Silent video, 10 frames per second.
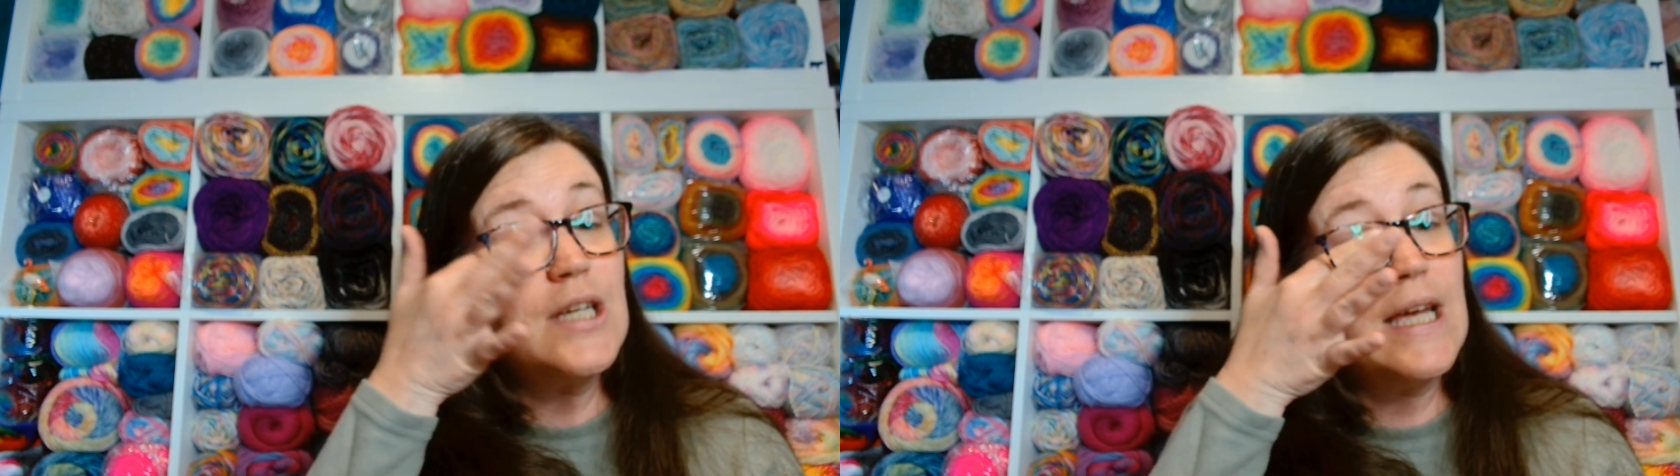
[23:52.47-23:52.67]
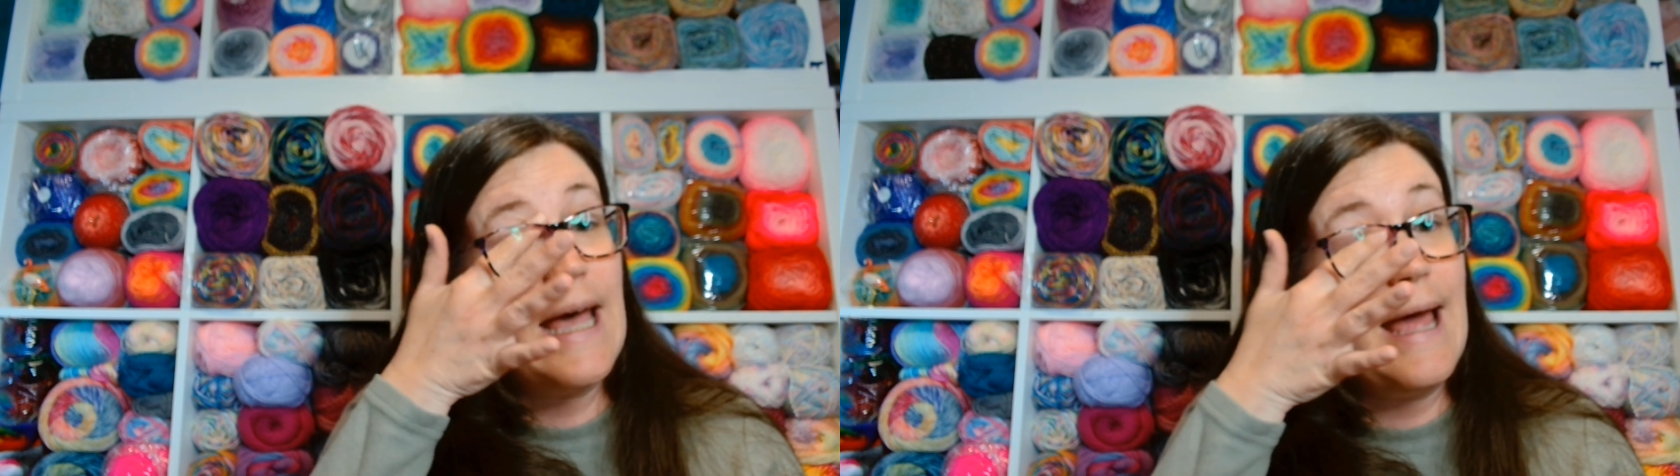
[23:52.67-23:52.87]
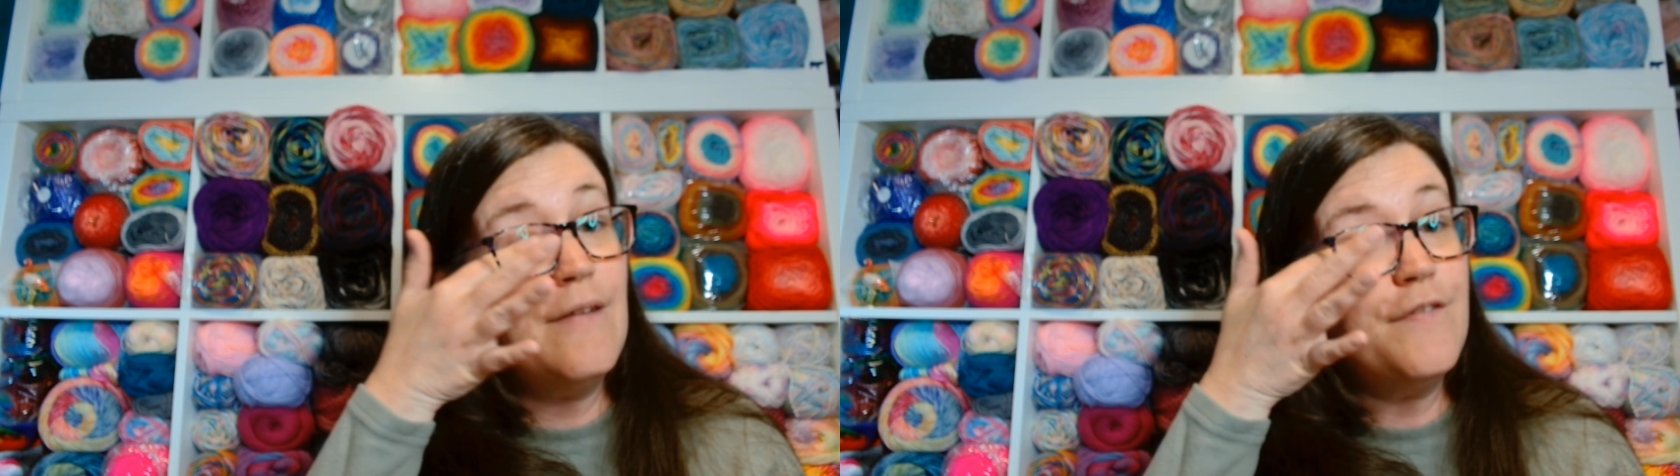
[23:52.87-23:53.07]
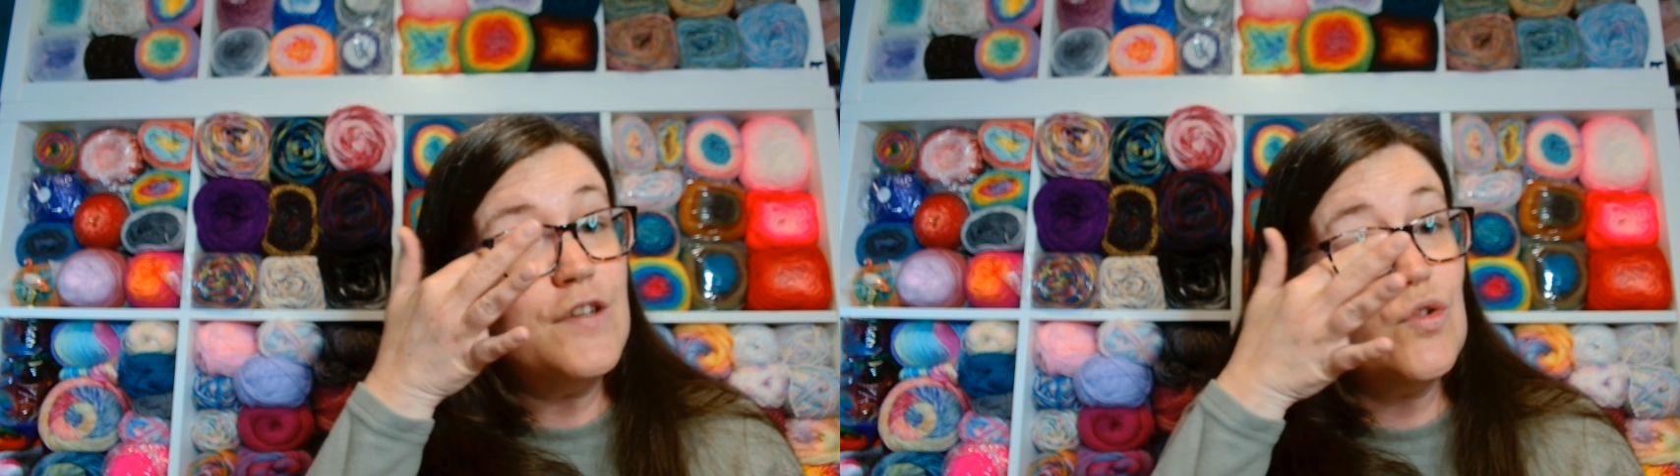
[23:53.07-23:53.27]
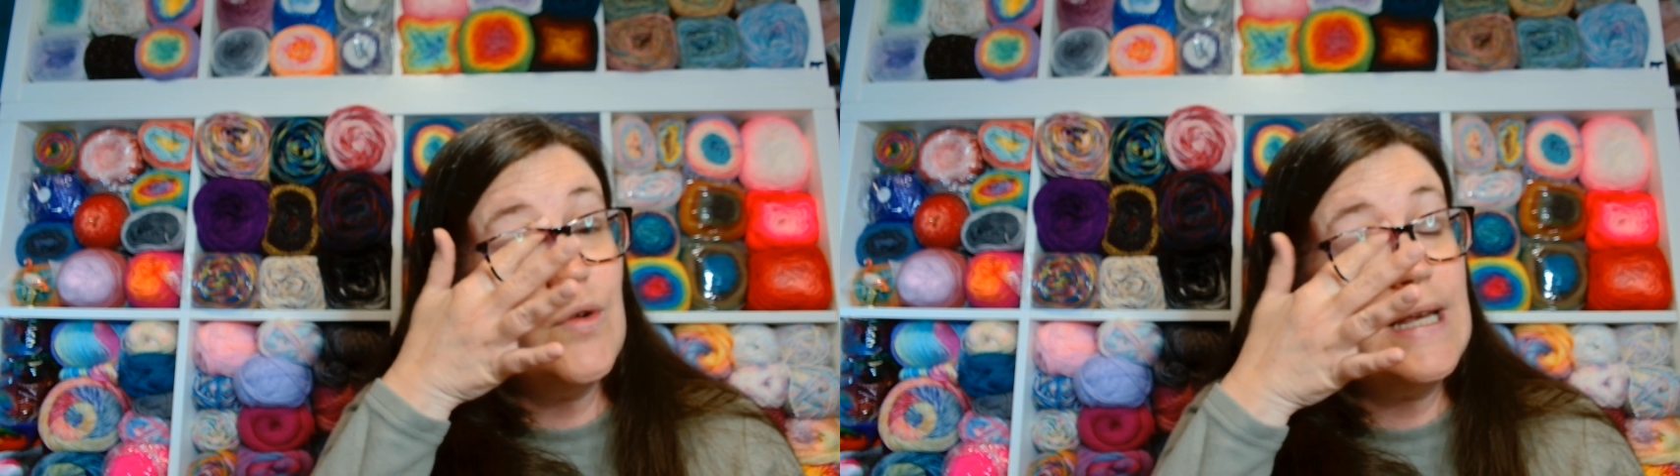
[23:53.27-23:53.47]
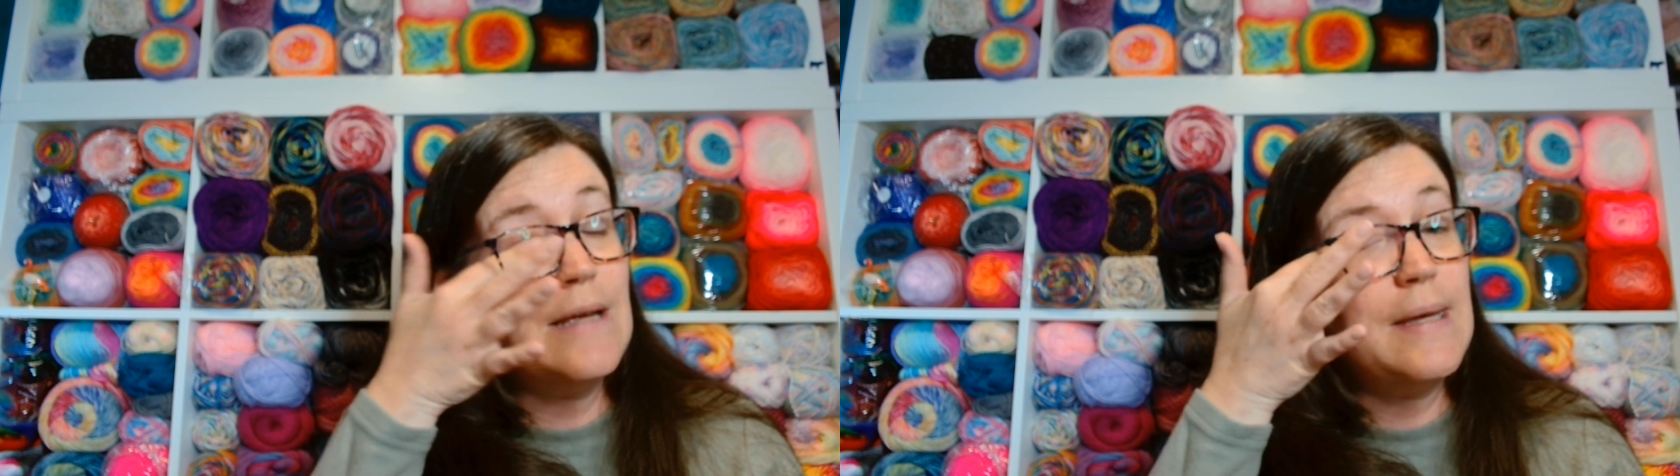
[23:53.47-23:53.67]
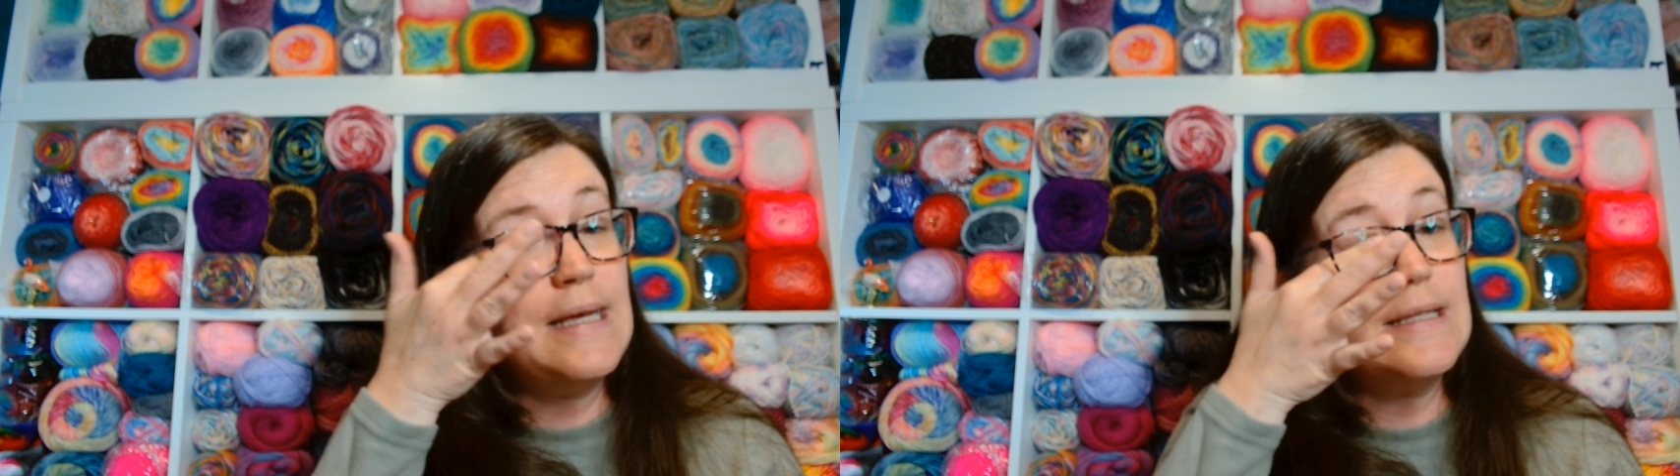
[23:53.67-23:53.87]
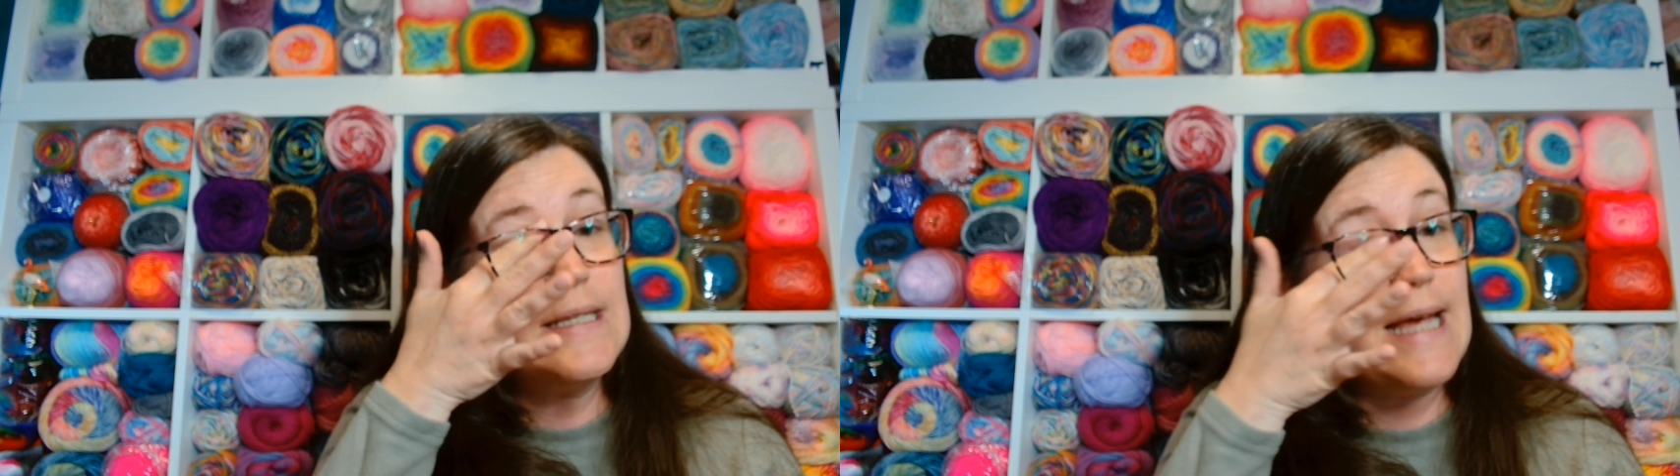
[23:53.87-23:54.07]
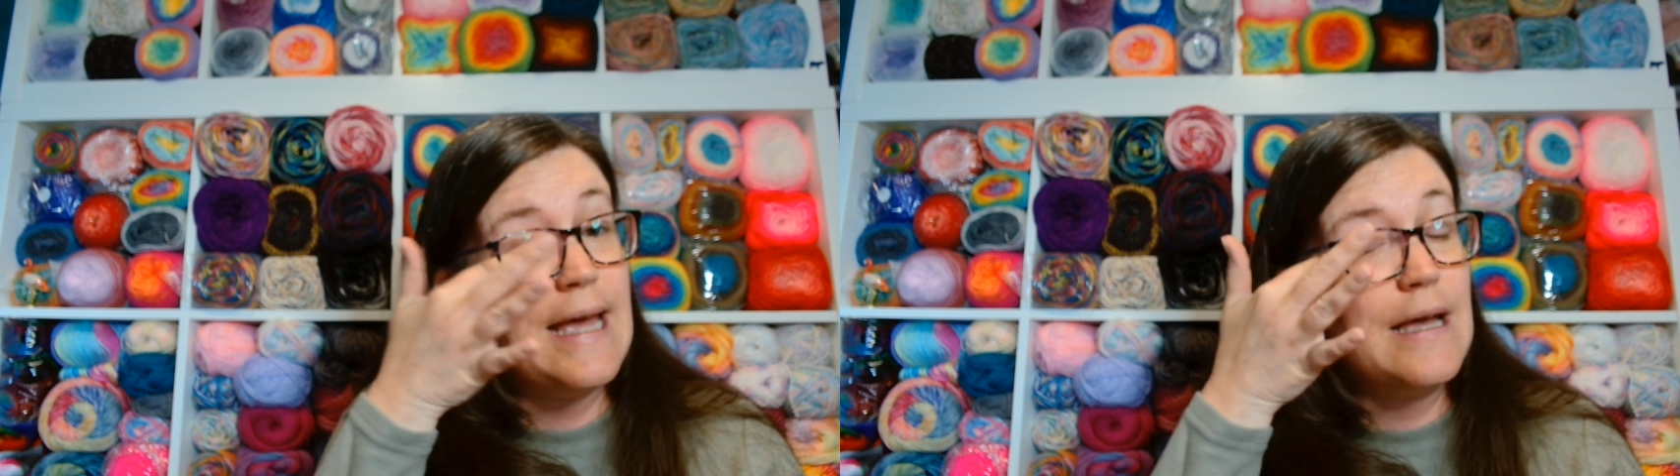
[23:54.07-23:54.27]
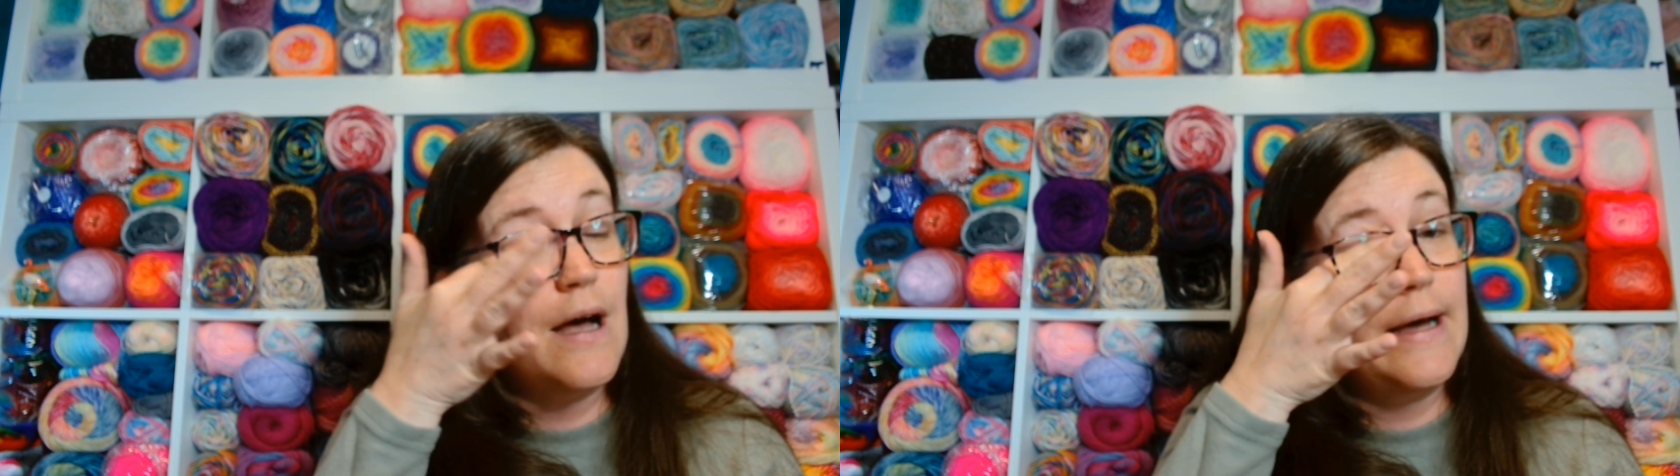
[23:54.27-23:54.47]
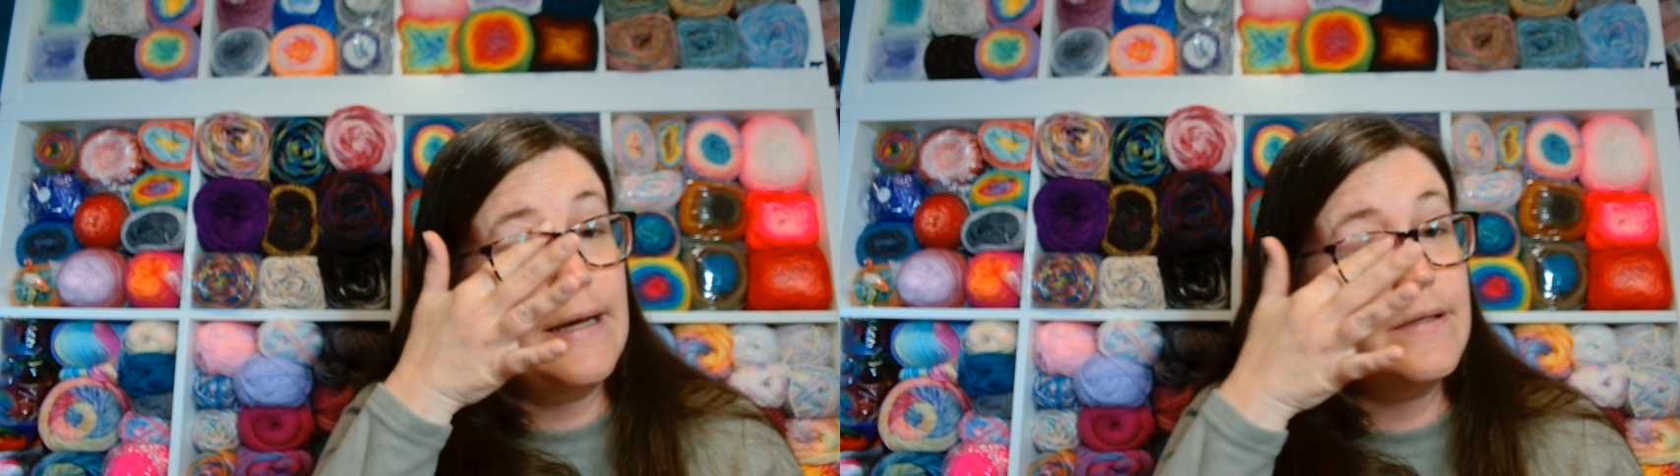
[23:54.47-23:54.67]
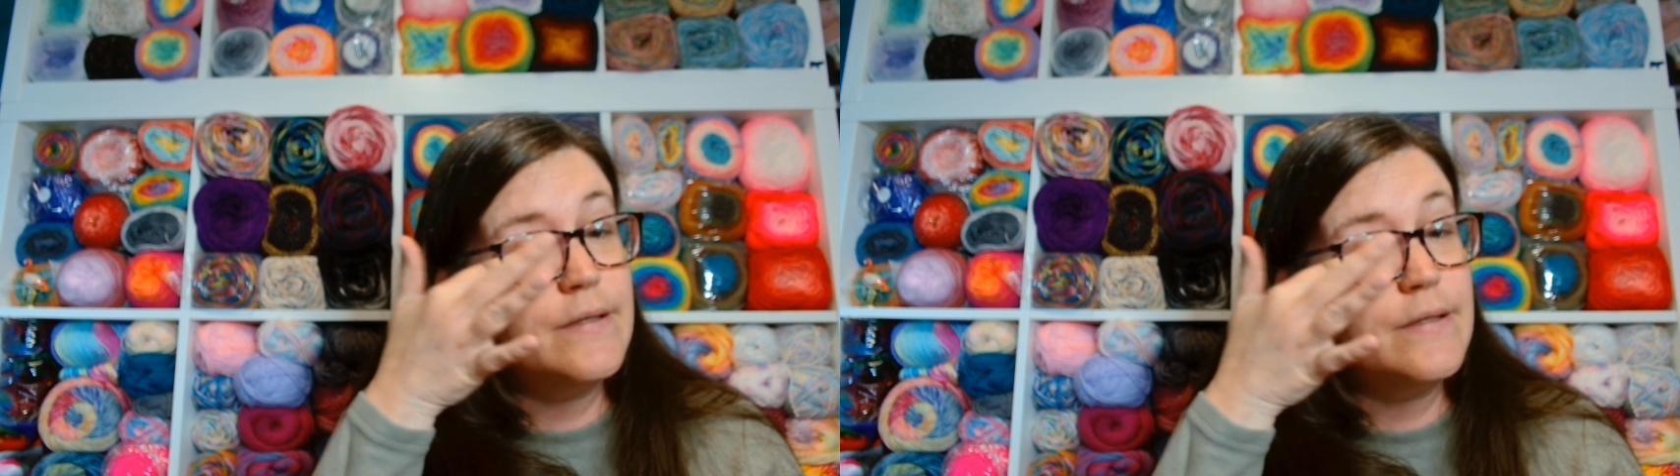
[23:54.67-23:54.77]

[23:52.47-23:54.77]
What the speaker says: again for joining me today, guys.